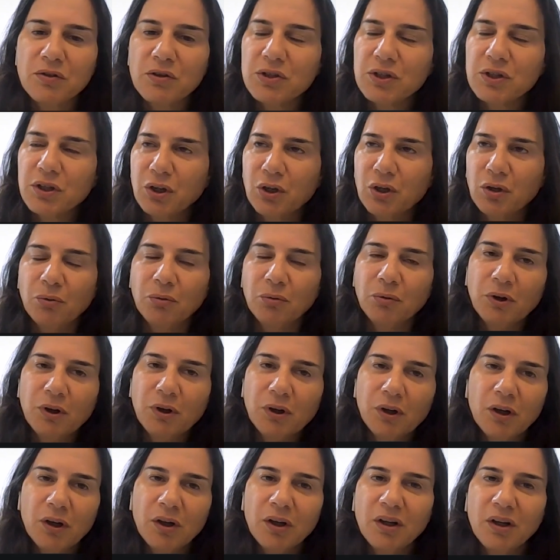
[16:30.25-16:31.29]
I said, "No,
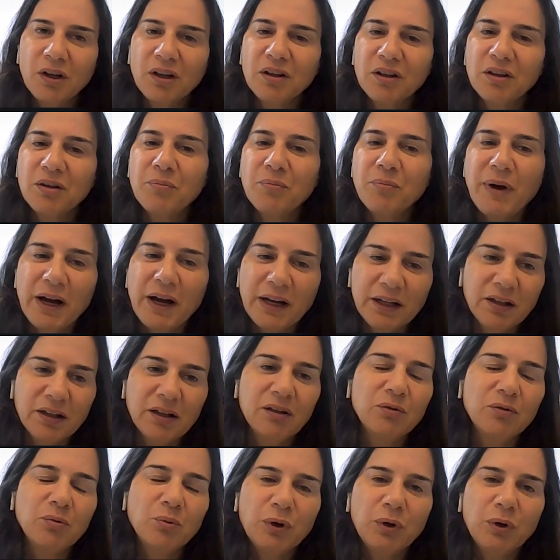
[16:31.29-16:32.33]
the
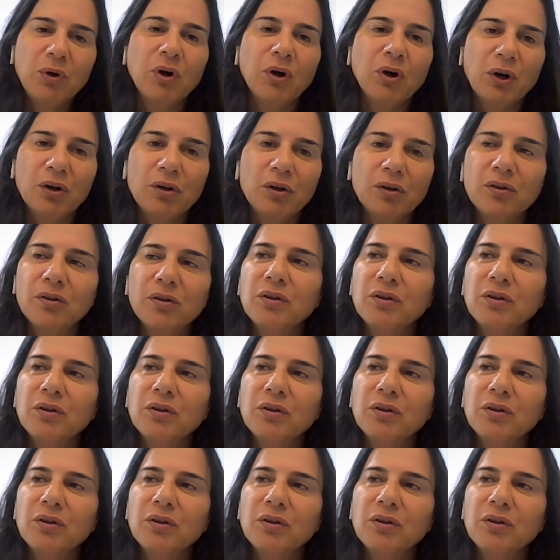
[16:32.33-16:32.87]
mandate we got